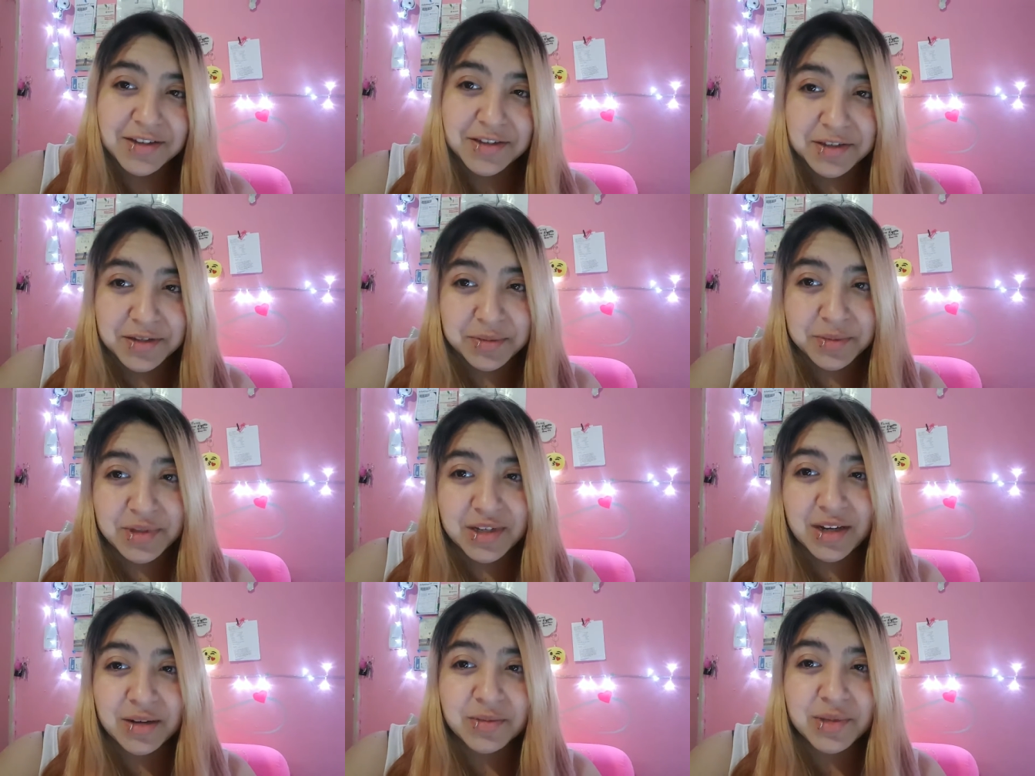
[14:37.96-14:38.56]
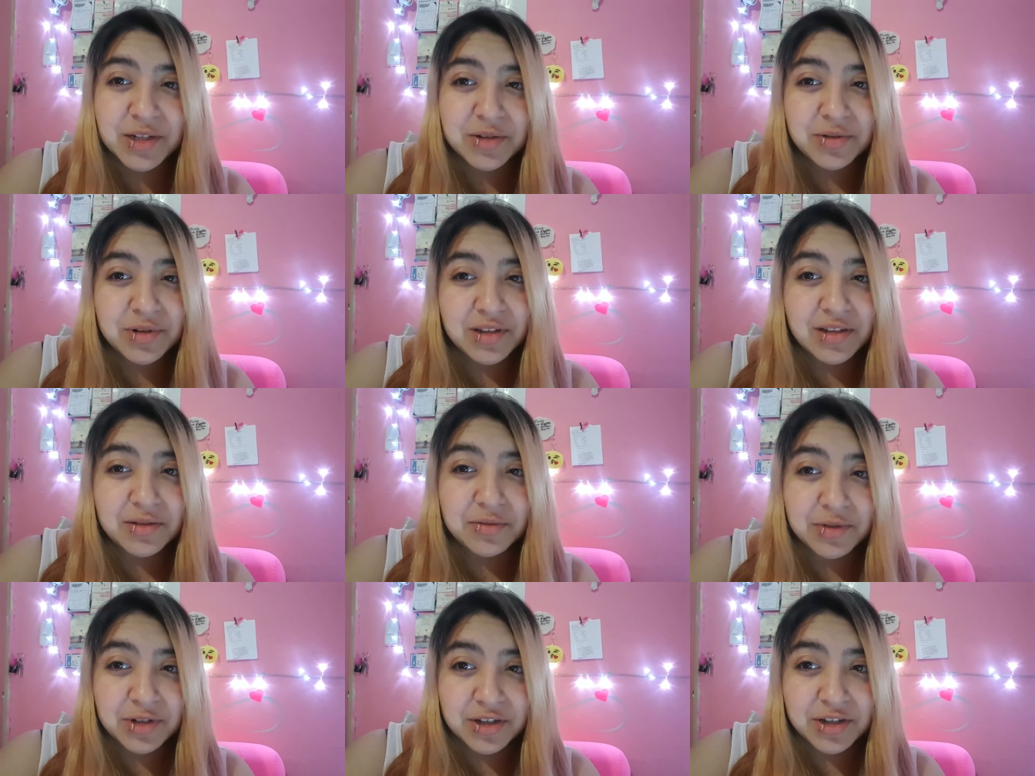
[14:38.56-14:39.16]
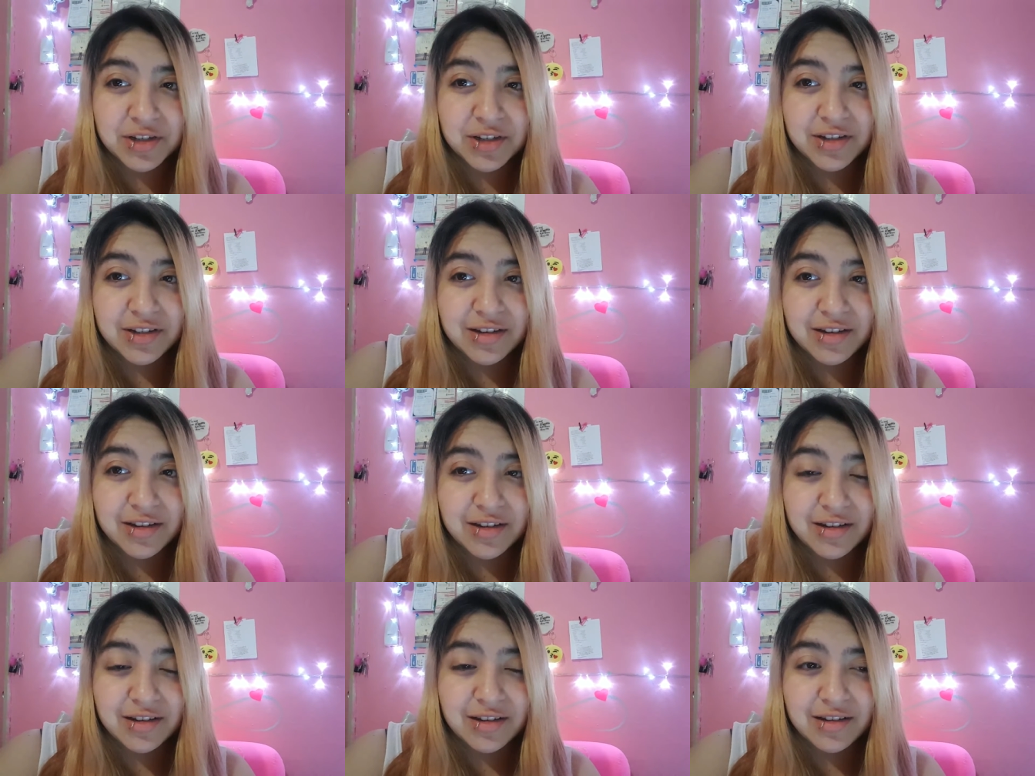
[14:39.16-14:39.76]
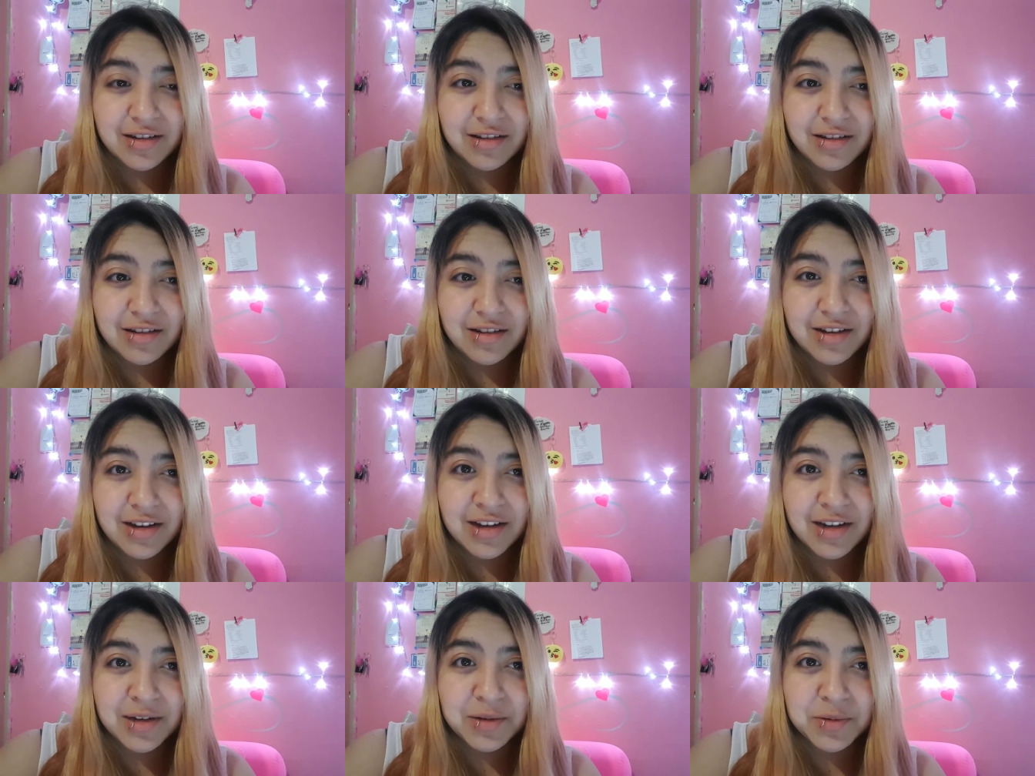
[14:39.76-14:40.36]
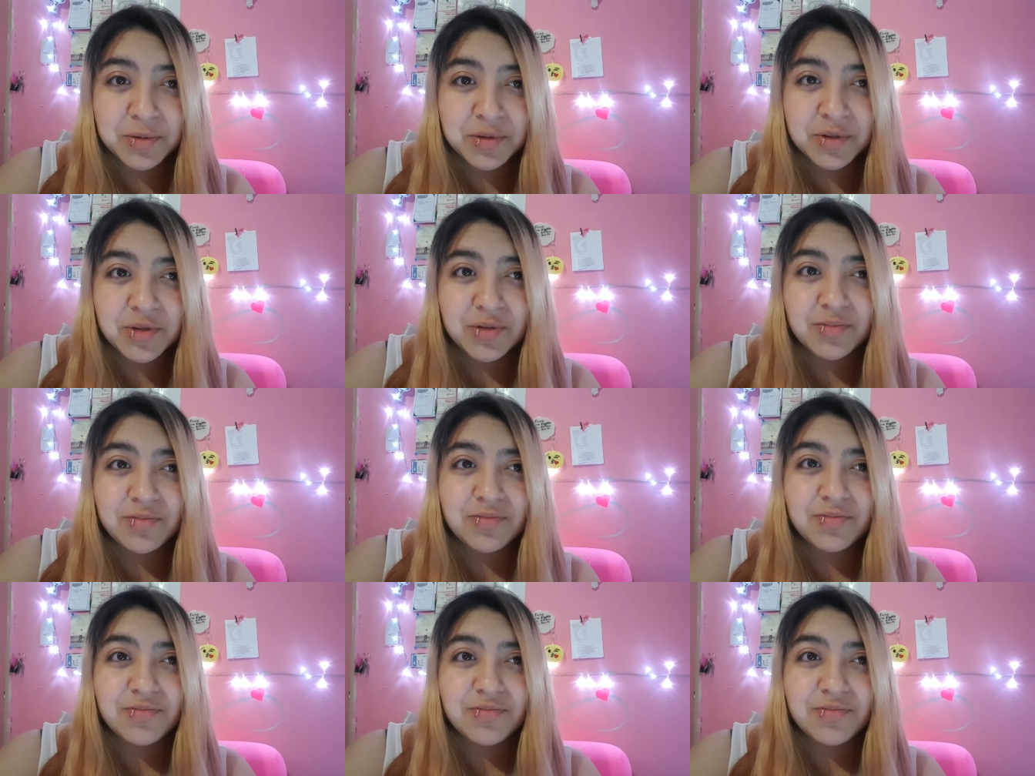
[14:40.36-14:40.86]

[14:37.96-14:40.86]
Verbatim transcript: sometimes i really wish i would